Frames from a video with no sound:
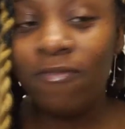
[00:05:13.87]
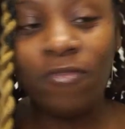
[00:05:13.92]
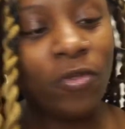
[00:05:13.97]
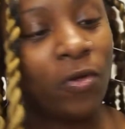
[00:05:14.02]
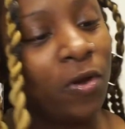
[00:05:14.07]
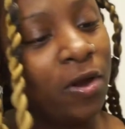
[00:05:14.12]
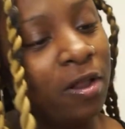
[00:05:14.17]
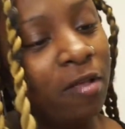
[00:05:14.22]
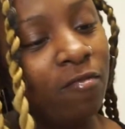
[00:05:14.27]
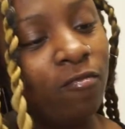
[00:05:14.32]
If
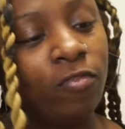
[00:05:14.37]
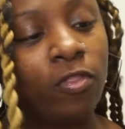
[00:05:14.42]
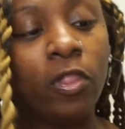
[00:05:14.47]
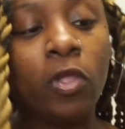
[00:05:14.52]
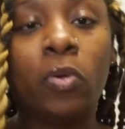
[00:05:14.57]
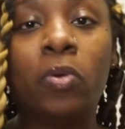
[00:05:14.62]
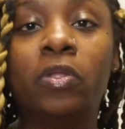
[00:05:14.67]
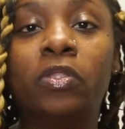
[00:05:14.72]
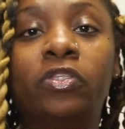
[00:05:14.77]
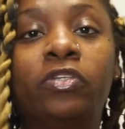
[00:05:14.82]
you're an
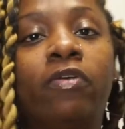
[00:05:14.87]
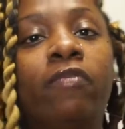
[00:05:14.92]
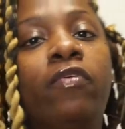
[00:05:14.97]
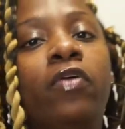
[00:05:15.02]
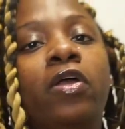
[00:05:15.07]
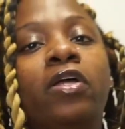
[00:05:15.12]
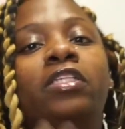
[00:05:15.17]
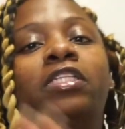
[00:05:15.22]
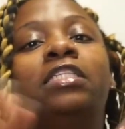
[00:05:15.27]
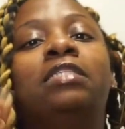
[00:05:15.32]
influencer,
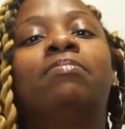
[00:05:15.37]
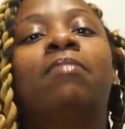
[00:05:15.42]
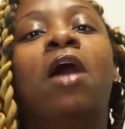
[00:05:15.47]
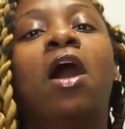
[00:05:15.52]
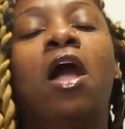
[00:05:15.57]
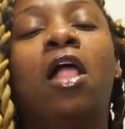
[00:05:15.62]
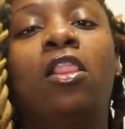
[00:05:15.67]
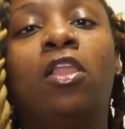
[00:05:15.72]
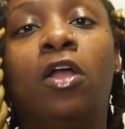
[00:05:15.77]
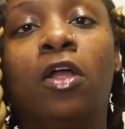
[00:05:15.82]
if you're a
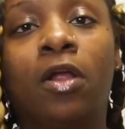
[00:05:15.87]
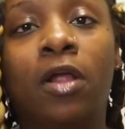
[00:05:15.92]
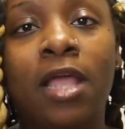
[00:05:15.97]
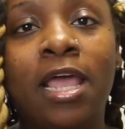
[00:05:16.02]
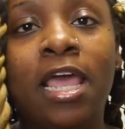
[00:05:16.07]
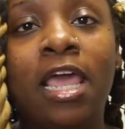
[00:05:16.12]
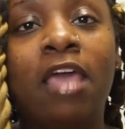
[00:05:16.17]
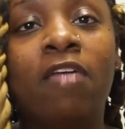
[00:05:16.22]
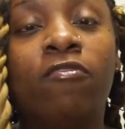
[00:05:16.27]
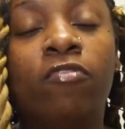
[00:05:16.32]
smaller
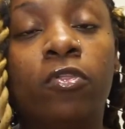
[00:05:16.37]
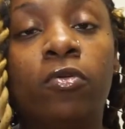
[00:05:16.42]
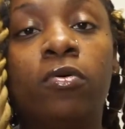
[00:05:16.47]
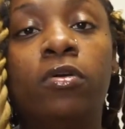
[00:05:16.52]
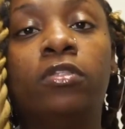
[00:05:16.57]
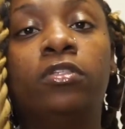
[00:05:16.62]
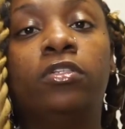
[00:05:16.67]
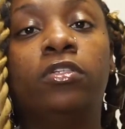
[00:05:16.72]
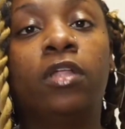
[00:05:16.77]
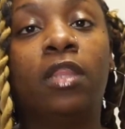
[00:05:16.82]

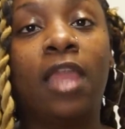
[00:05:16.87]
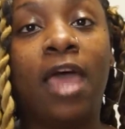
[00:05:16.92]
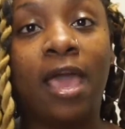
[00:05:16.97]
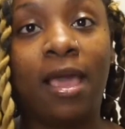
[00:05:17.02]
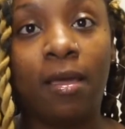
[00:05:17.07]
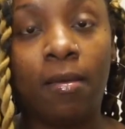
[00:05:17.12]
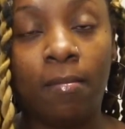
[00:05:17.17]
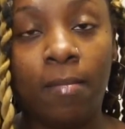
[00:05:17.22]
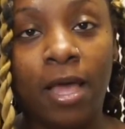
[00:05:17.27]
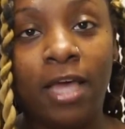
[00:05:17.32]
influencer
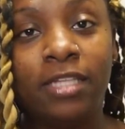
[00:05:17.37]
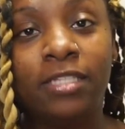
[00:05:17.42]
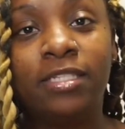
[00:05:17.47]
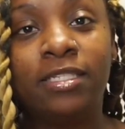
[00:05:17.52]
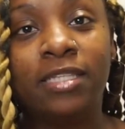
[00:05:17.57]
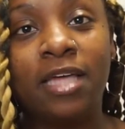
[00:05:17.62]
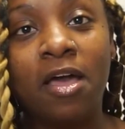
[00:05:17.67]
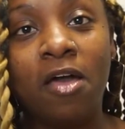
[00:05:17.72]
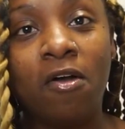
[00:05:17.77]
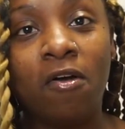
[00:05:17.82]
like
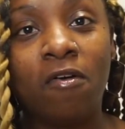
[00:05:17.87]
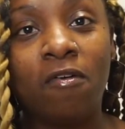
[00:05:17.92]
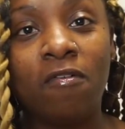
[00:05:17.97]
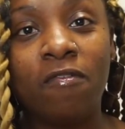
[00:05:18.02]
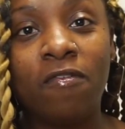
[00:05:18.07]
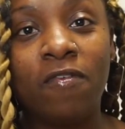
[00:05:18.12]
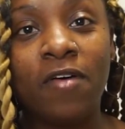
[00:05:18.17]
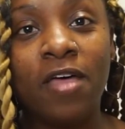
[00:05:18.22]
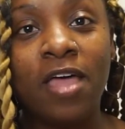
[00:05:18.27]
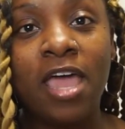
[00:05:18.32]
myself,